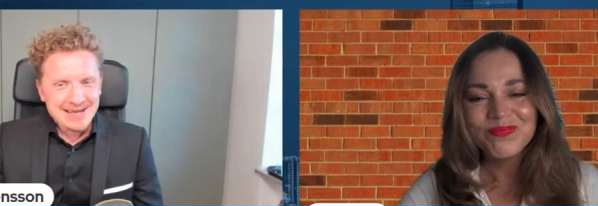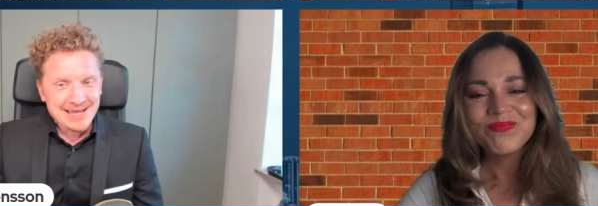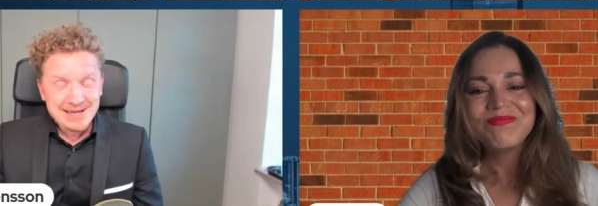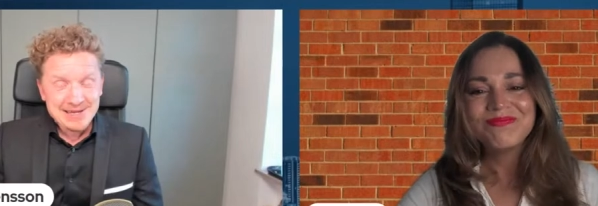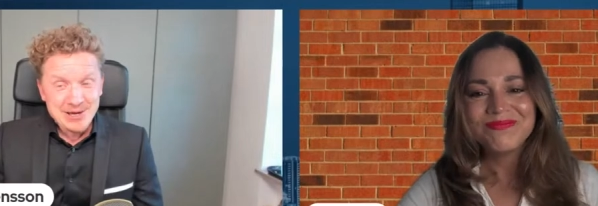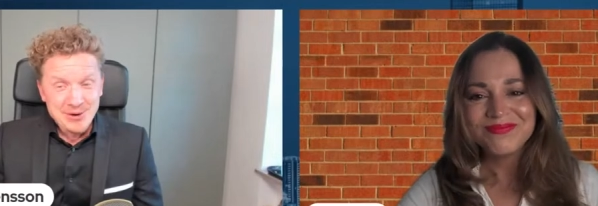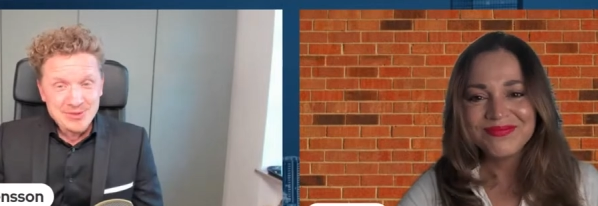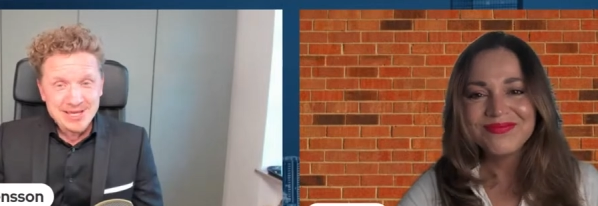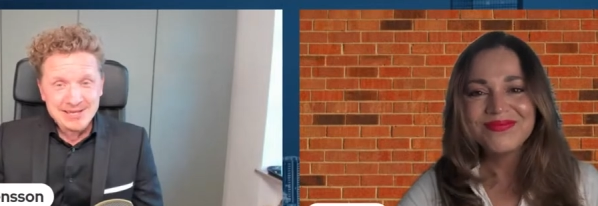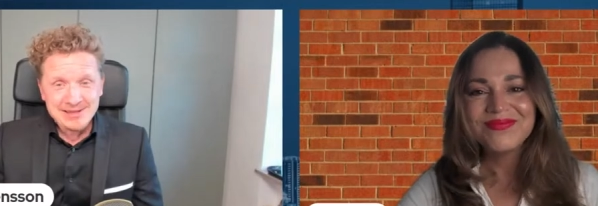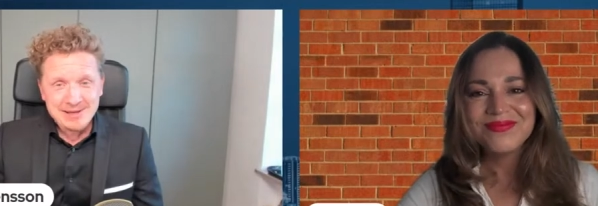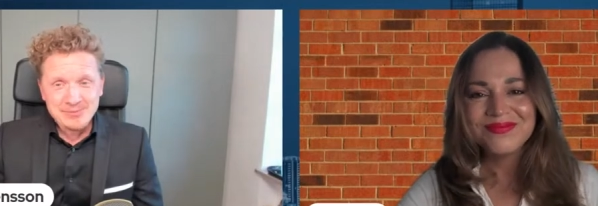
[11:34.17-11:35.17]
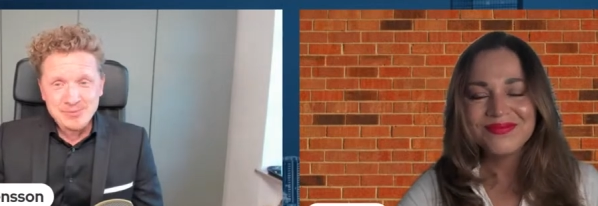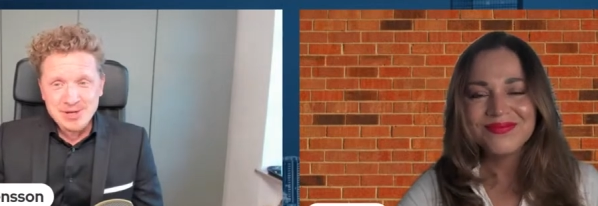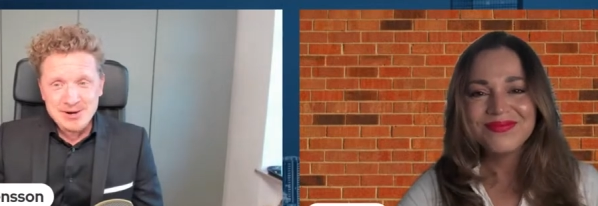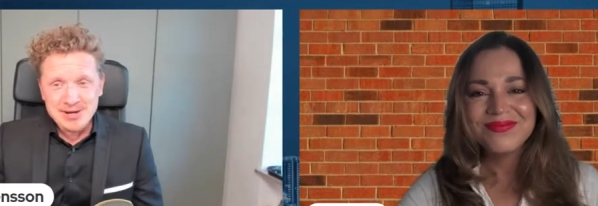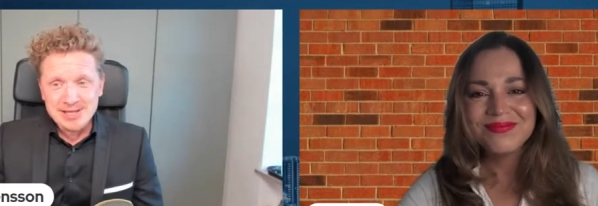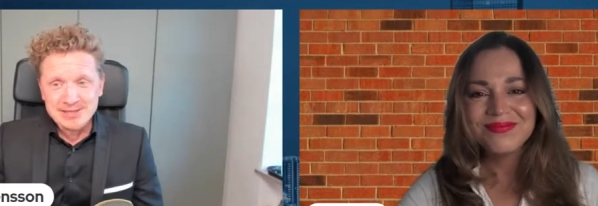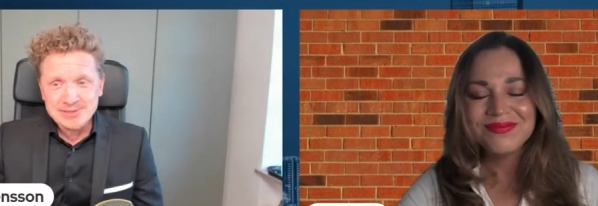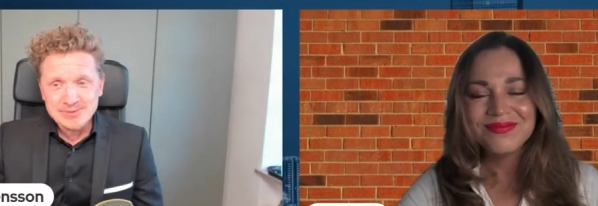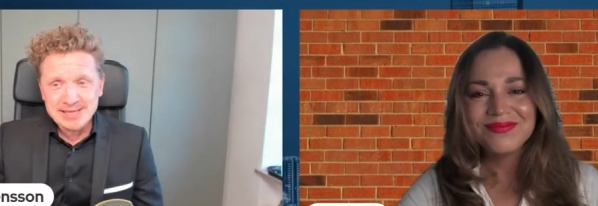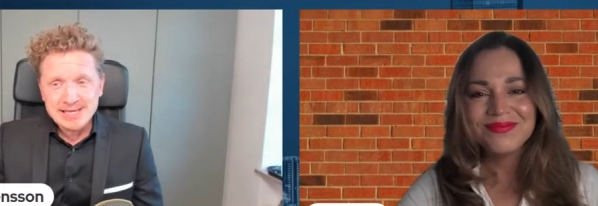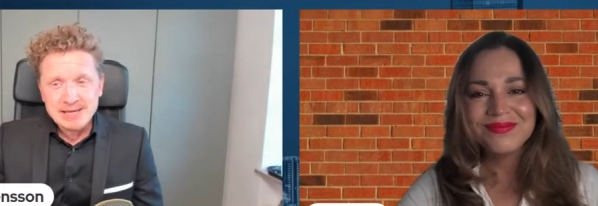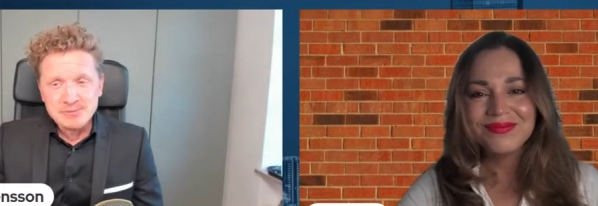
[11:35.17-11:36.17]
Speaker 1: and I know that, that we are not
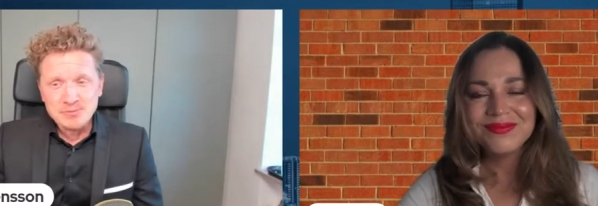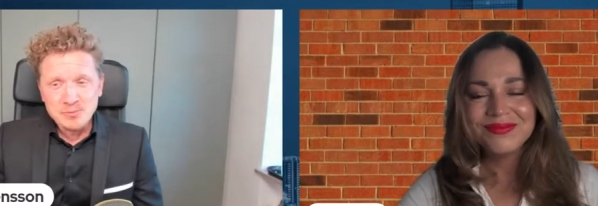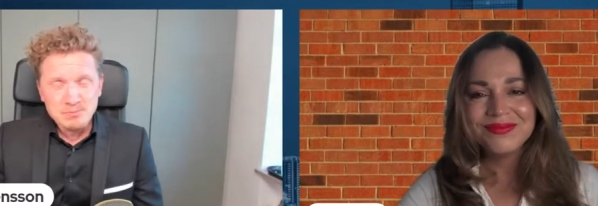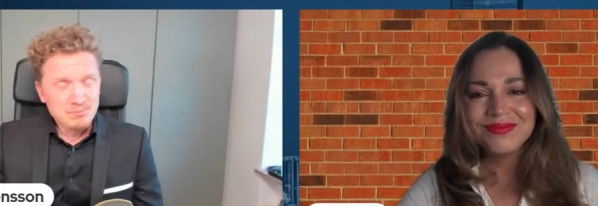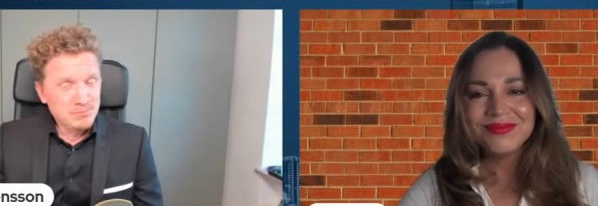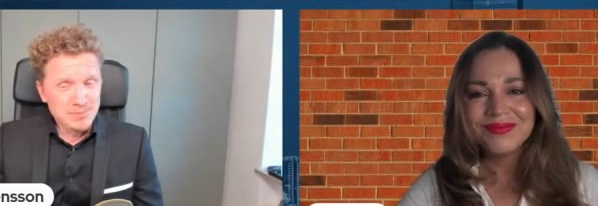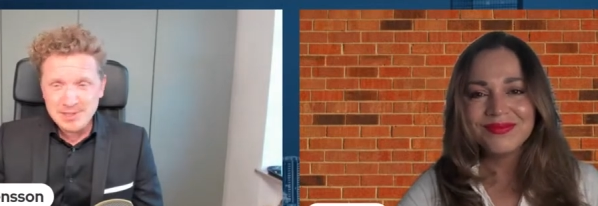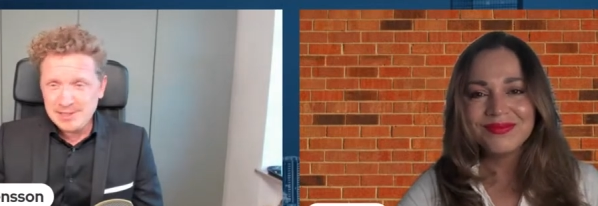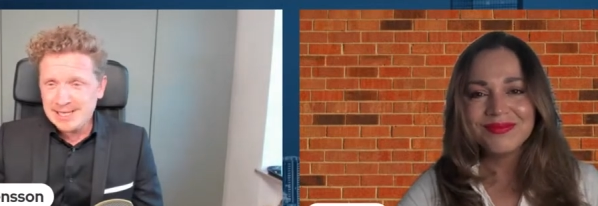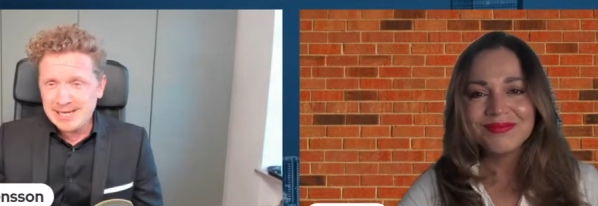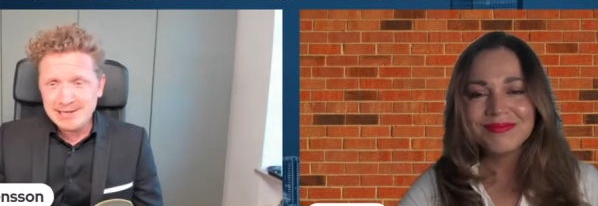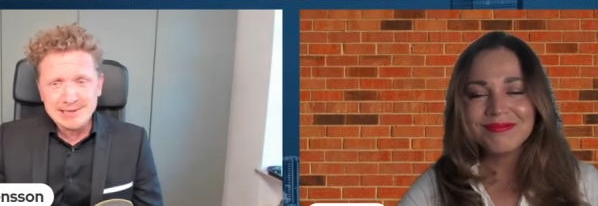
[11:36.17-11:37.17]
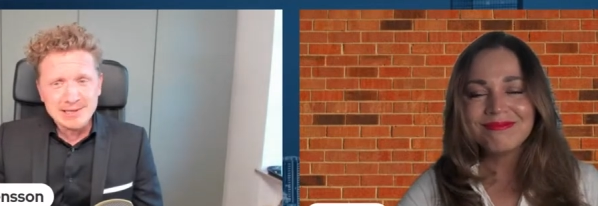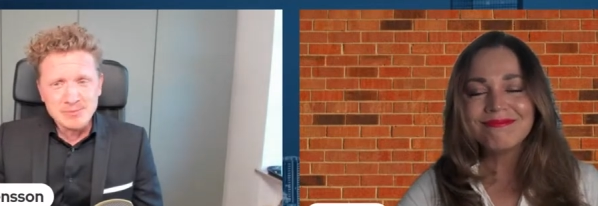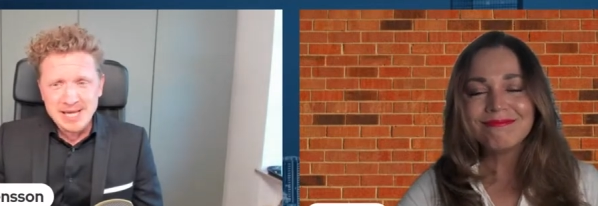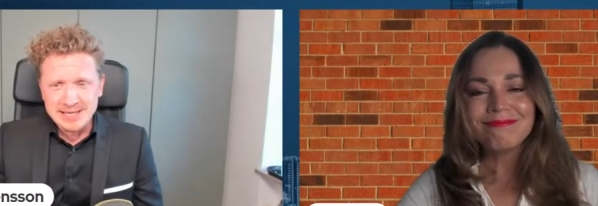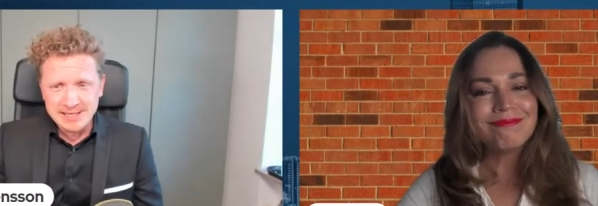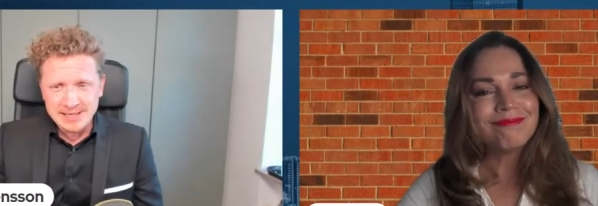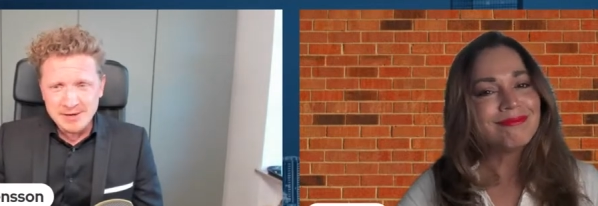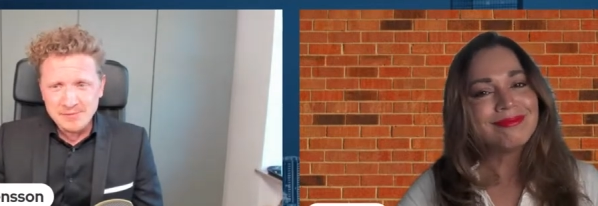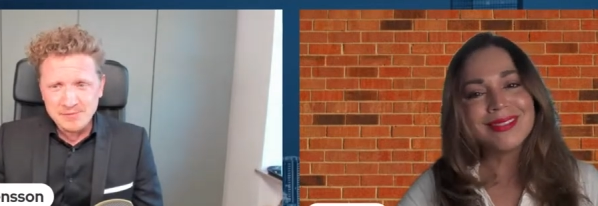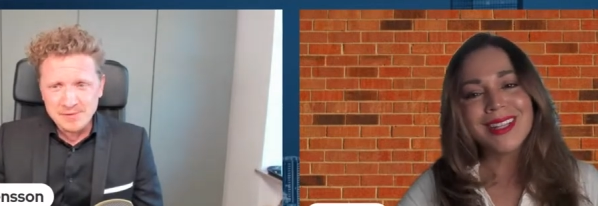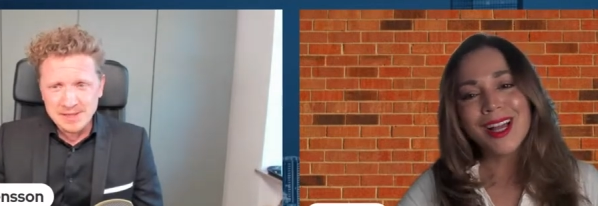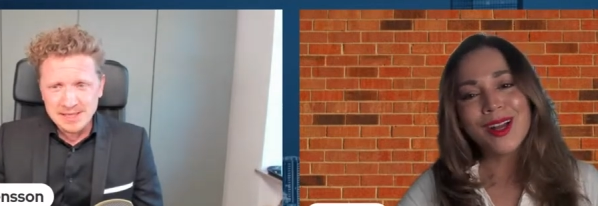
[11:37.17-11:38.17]
doing that nearly well
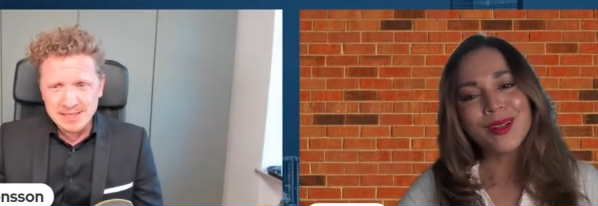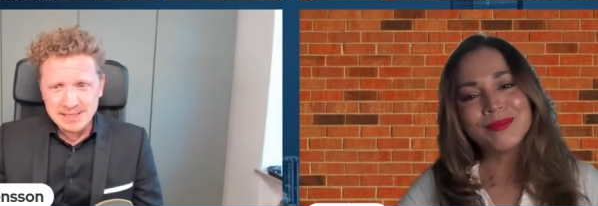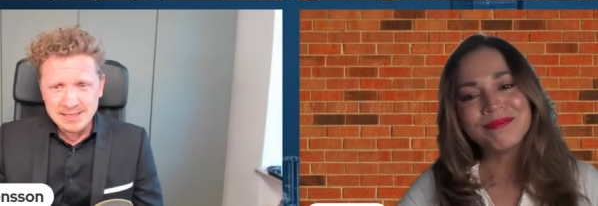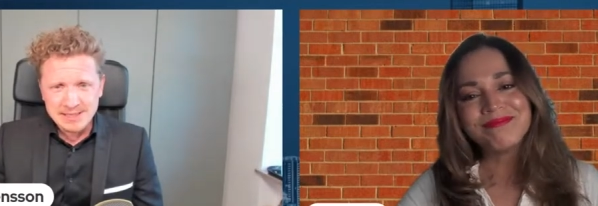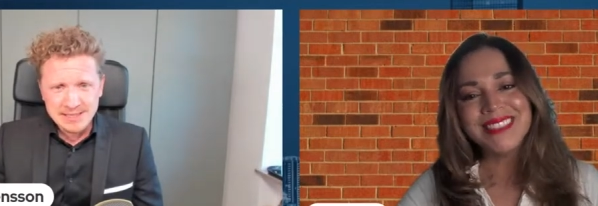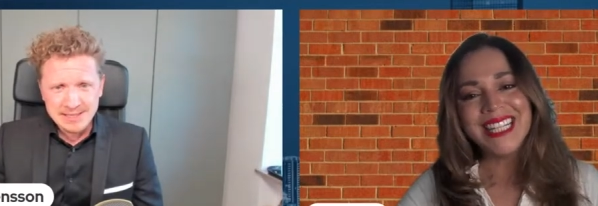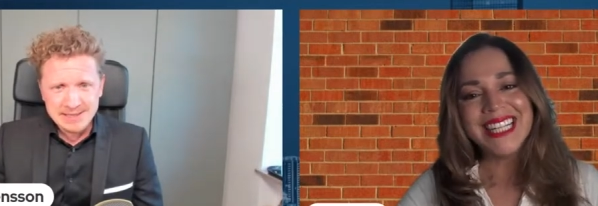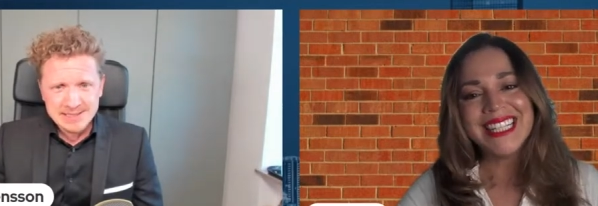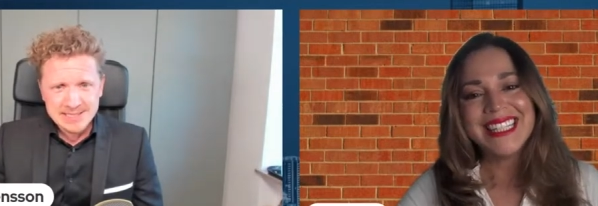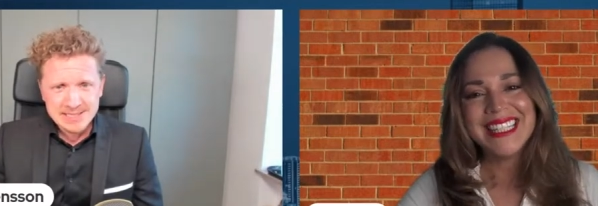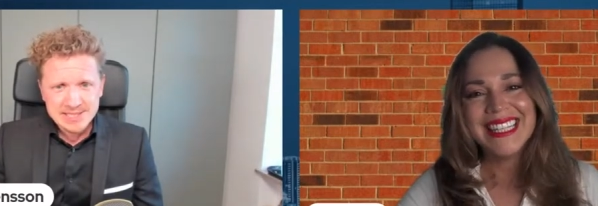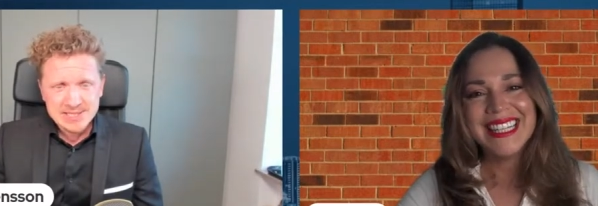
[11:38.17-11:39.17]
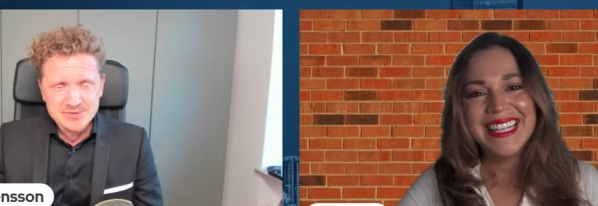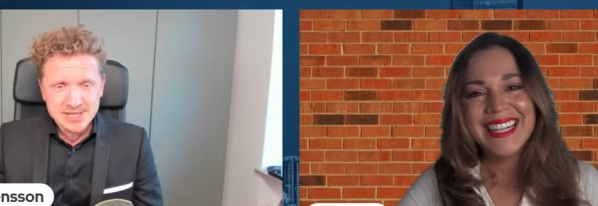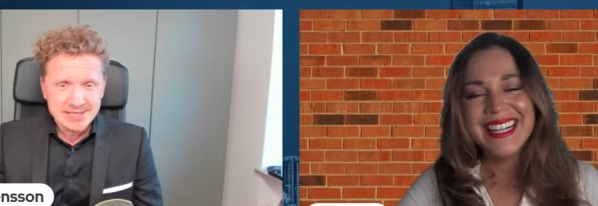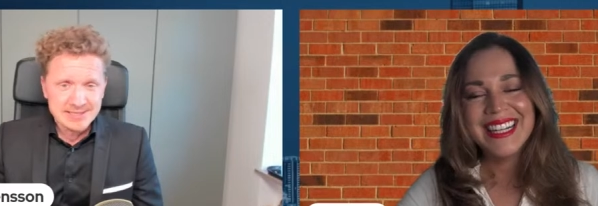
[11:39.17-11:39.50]
enough uh, in, the, in this industry.